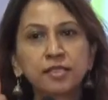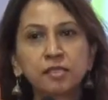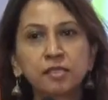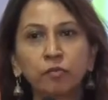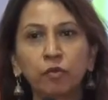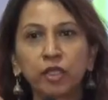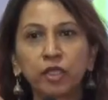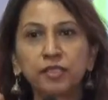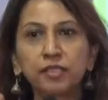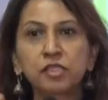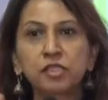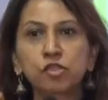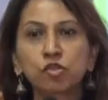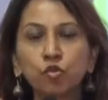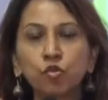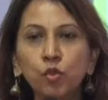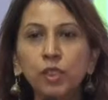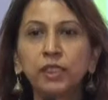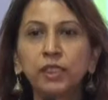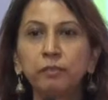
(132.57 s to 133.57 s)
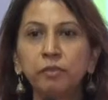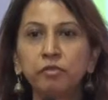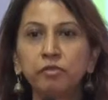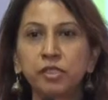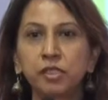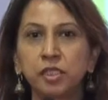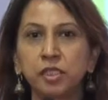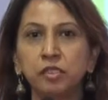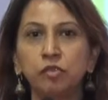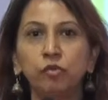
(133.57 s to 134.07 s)
the school
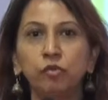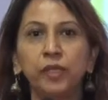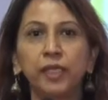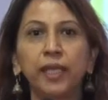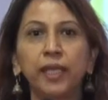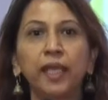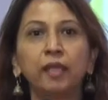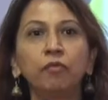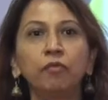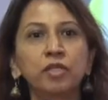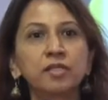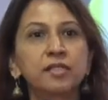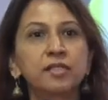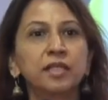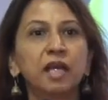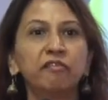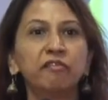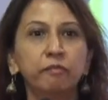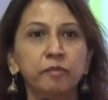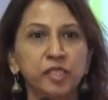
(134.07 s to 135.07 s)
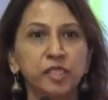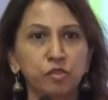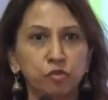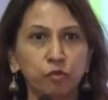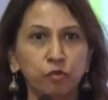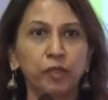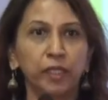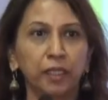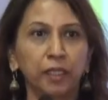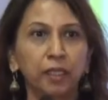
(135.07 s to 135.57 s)
community doing? And what is the government
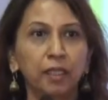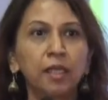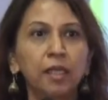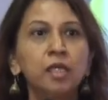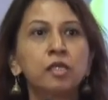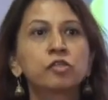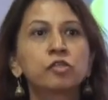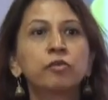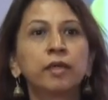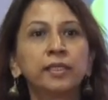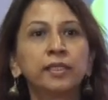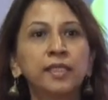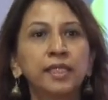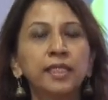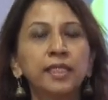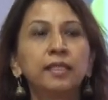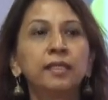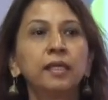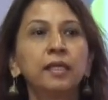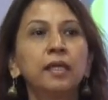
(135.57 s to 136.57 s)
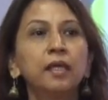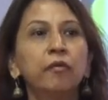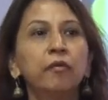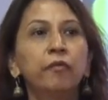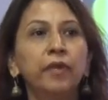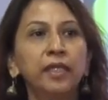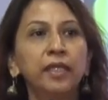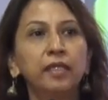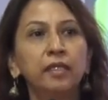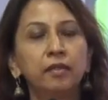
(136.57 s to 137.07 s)
doing? So I think
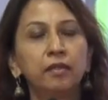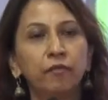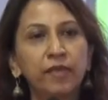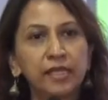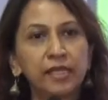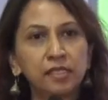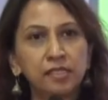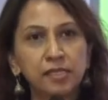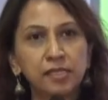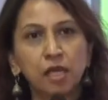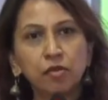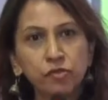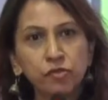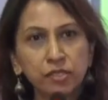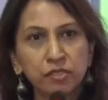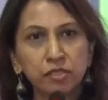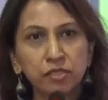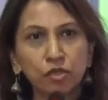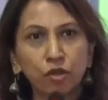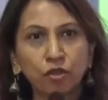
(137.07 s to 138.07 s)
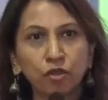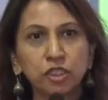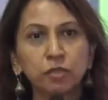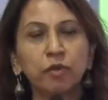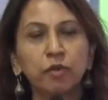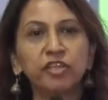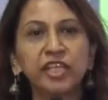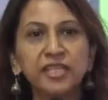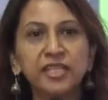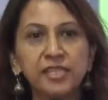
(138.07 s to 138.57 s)
when Sahu sir talked
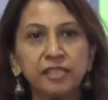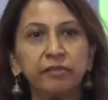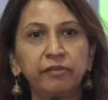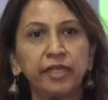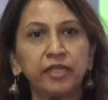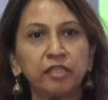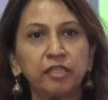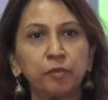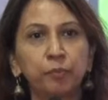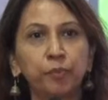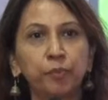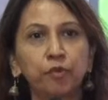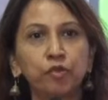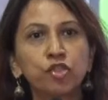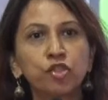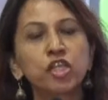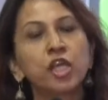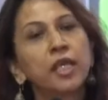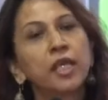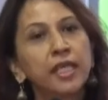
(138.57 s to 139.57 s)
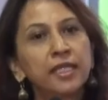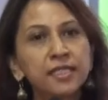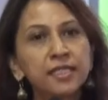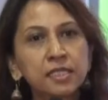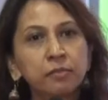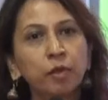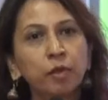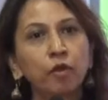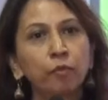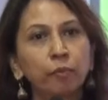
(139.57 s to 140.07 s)
about integrated approach, it
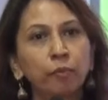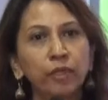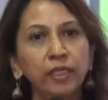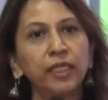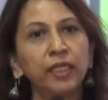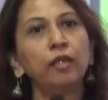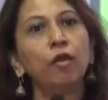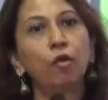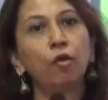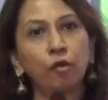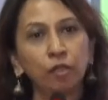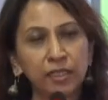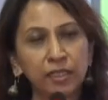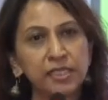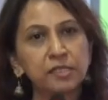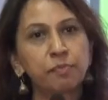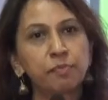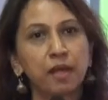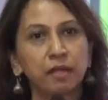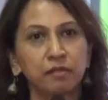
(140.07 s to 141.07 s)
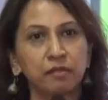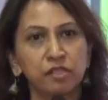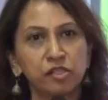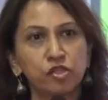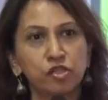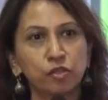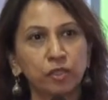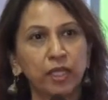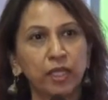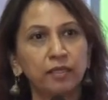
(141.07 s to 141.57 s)
is about bringing all these
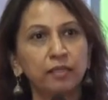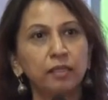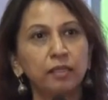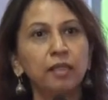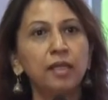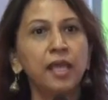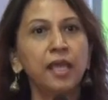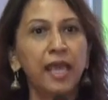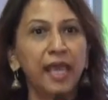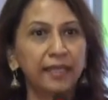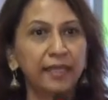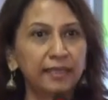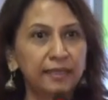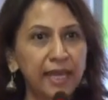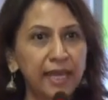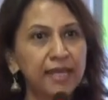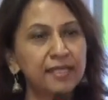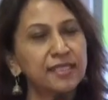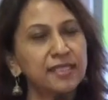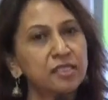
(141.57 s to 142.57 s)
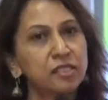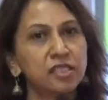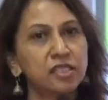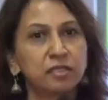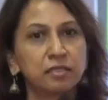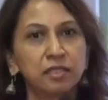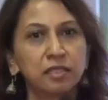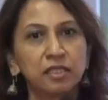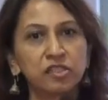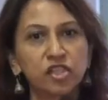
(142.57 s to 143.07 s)
partners together, and that is
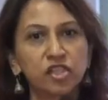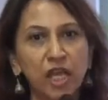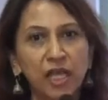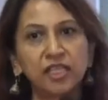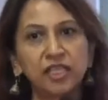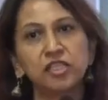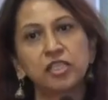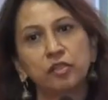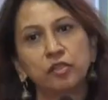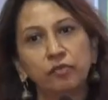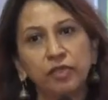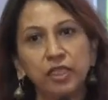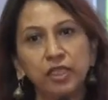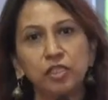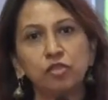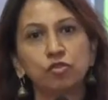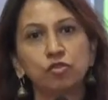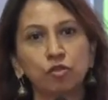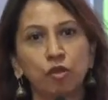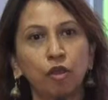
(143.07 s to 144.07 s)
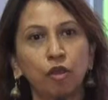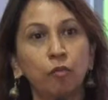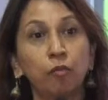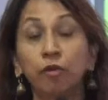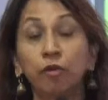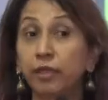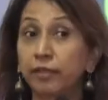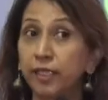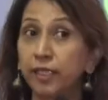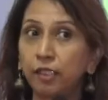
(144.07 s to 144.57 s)
the challenge that we need to talk
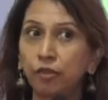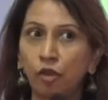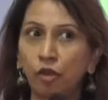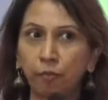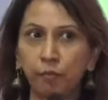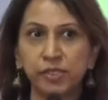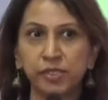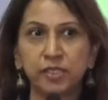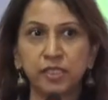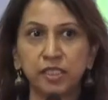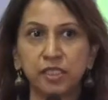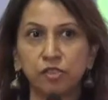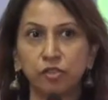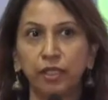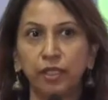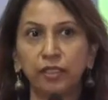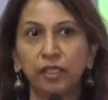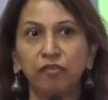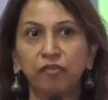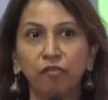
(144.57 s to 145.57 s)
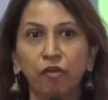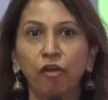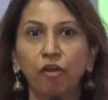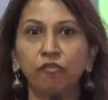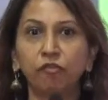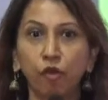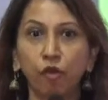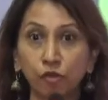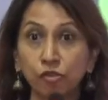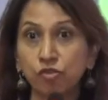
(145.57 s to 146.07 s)
about. I think corporates need to get
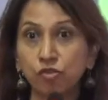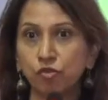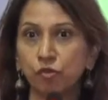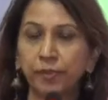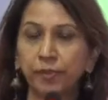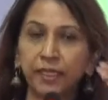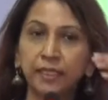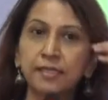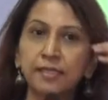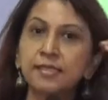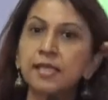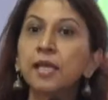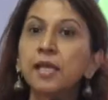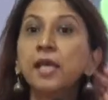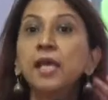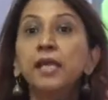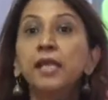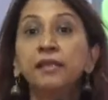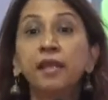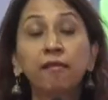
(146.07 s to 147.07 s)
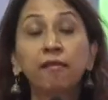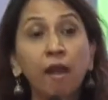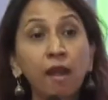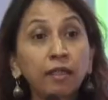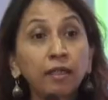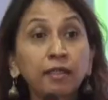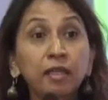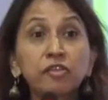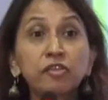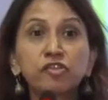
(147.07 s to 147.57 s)
involved also, because there
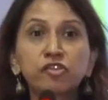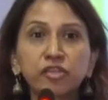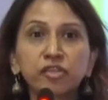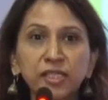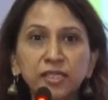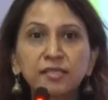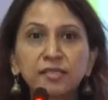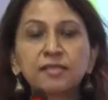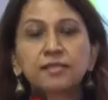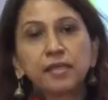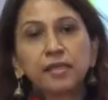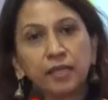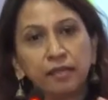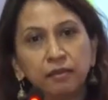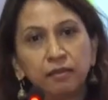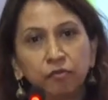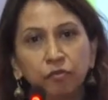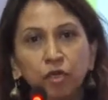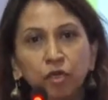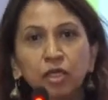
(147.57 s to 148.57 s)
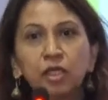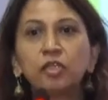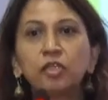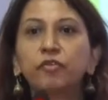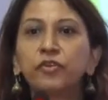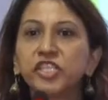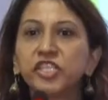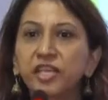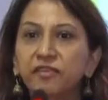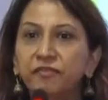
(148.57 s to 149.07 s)
are countries in the
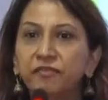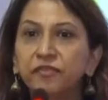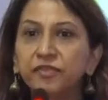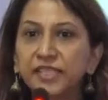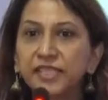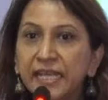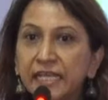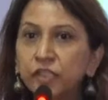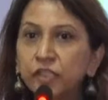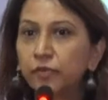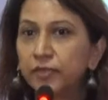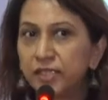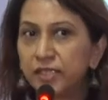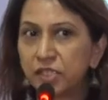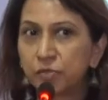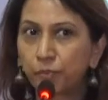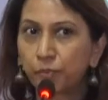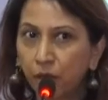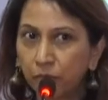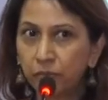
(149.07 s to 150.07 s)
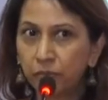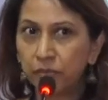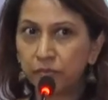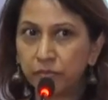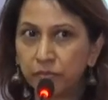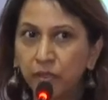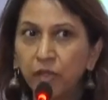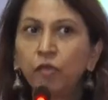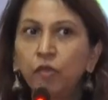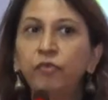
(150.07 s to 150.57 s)
world which have dealt with this
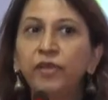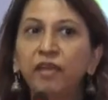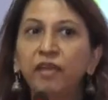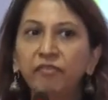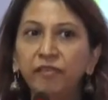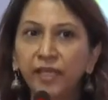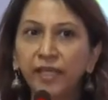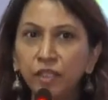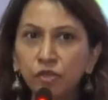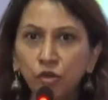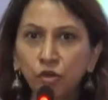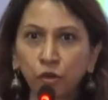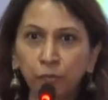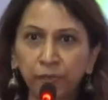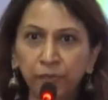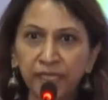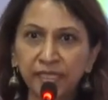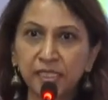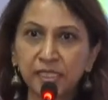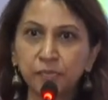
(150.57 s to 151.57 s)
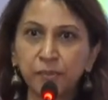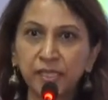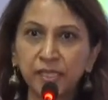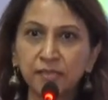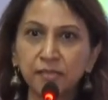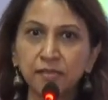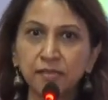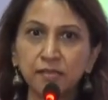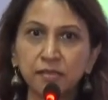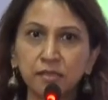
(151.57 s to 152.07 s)
problem. We have indoor play
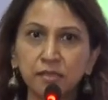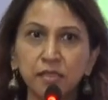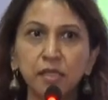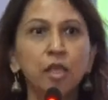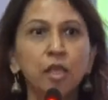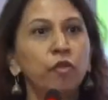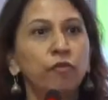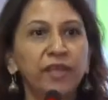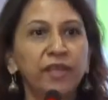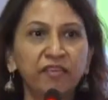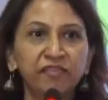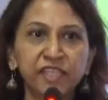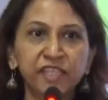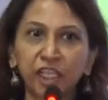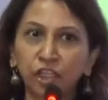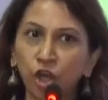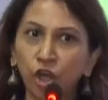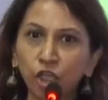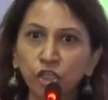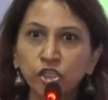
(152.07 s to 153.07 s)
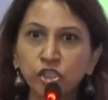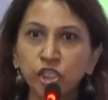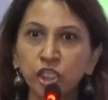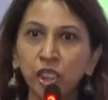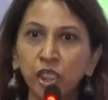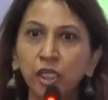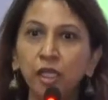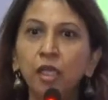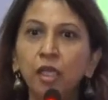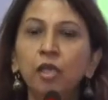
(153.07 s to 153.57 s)
spaces, we have
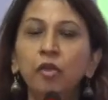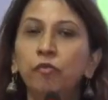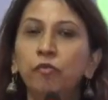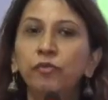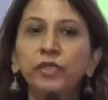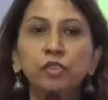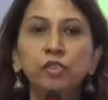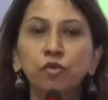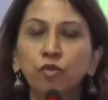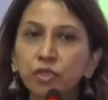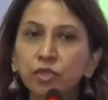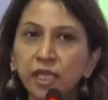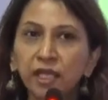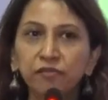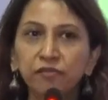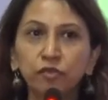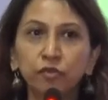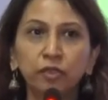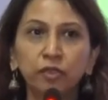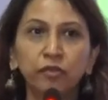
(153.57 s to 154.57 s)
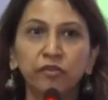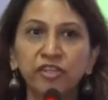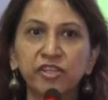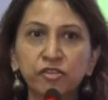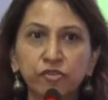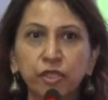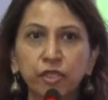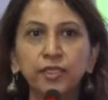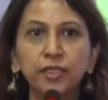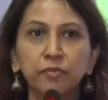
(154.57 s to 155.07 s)
technology. We don't have to
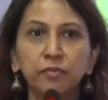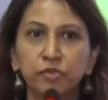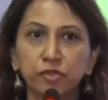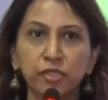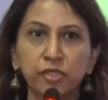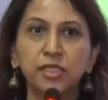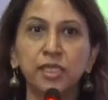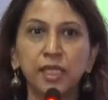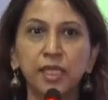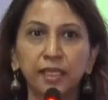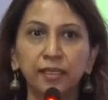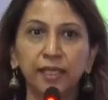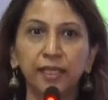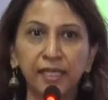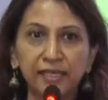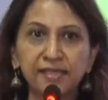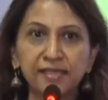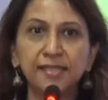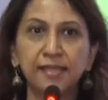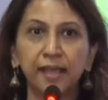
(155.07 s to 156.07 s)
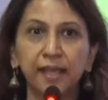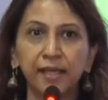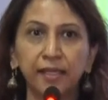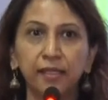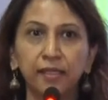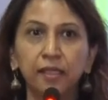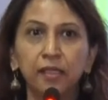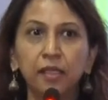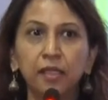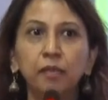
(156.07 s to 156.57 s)
restrict them to staying inside,
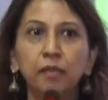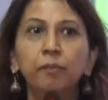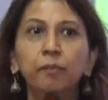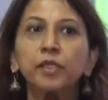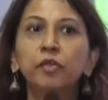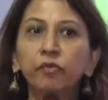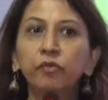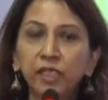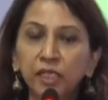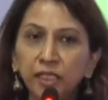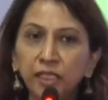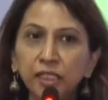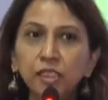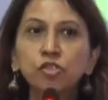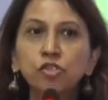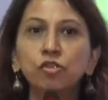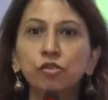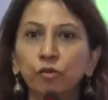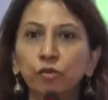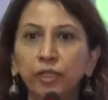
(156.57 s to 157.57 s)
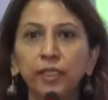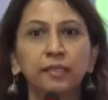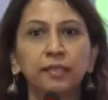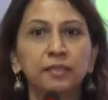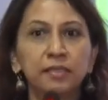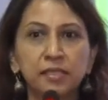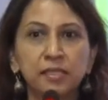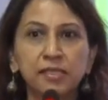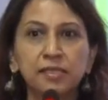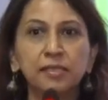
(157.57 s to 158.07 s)
but we need to look
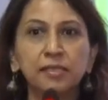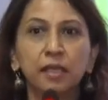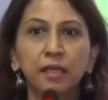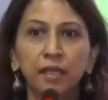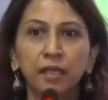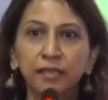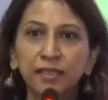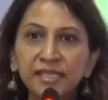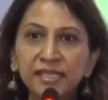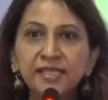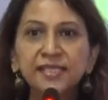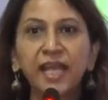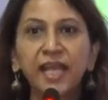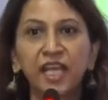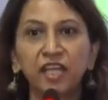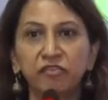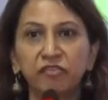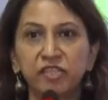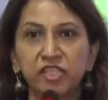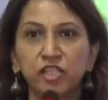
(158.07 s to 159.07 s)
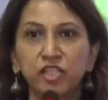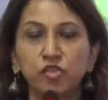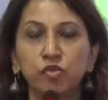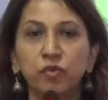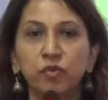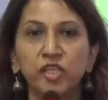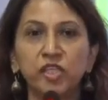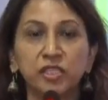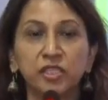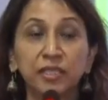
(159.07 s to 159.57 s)
at this kind of a
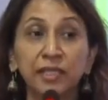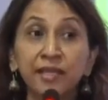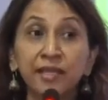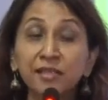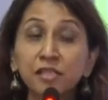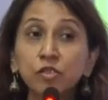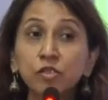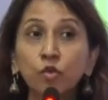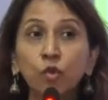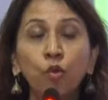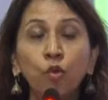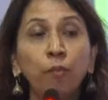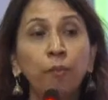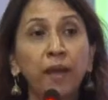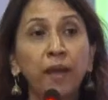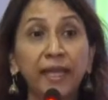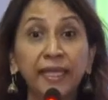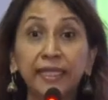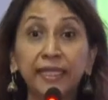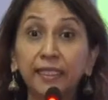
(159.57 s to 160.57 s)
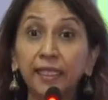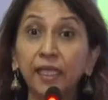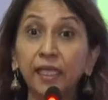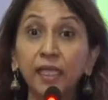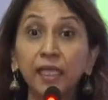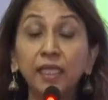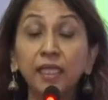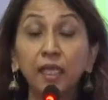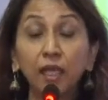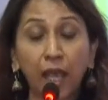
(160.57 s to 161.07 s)
situation. Let us
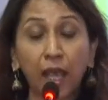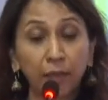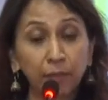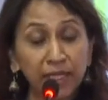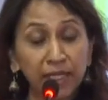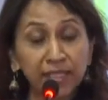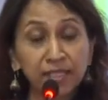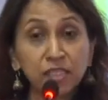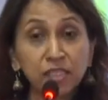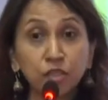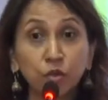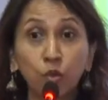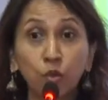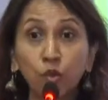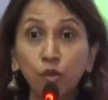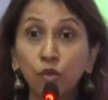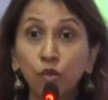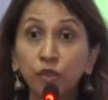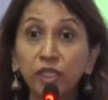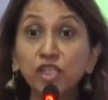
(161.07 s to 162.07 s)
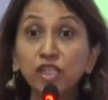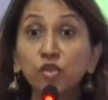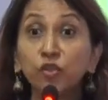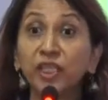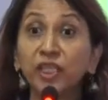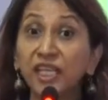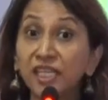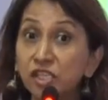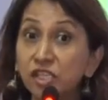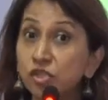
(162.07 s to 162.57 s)
go look into
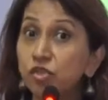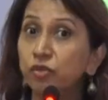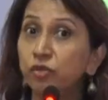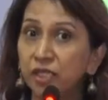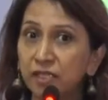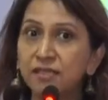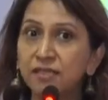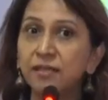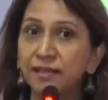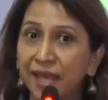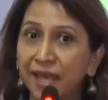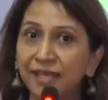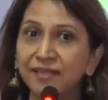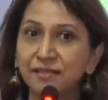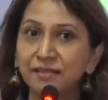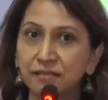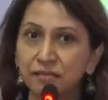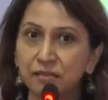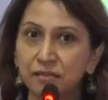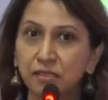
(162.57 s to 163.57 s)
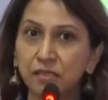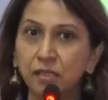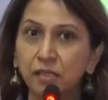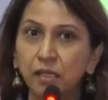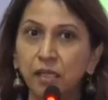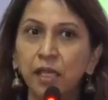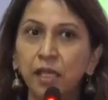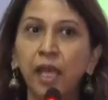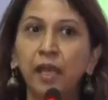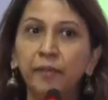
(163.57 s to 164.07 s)
case-to-case analysis.
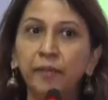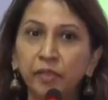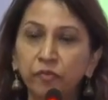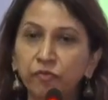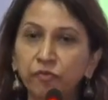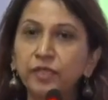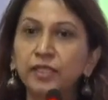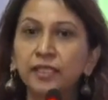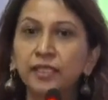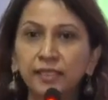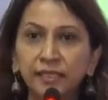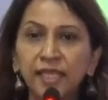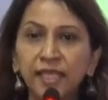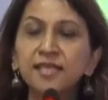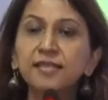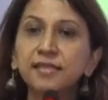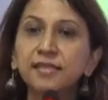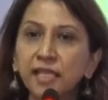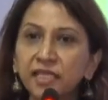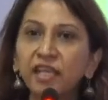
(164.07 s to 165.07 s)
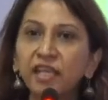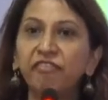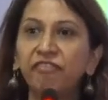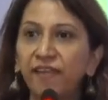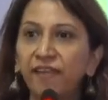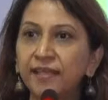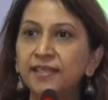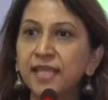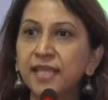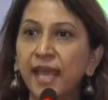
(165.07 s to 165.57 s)
I mean, things that
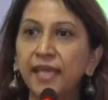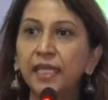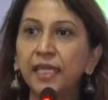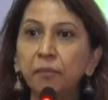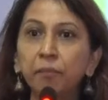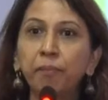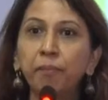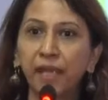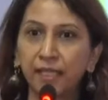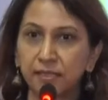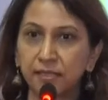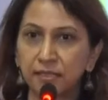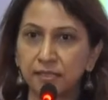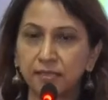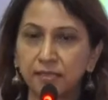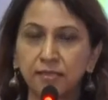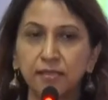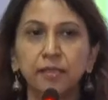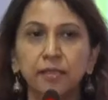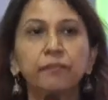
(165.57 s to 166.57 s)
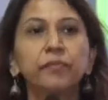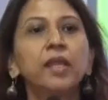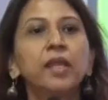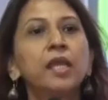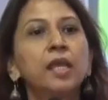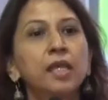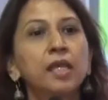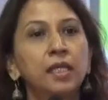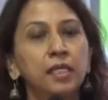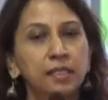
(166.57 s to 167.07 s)
affect and impact us.
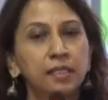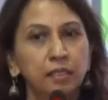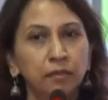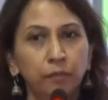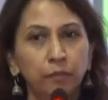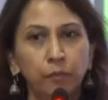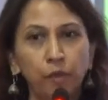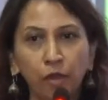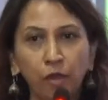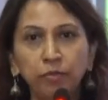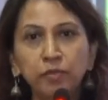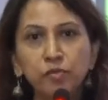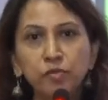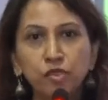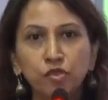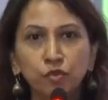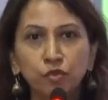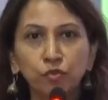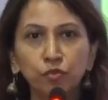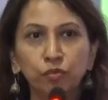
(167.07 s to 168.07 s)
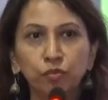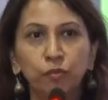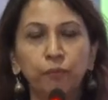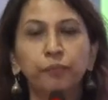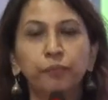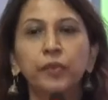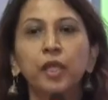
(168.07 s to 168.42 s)
Problem 2,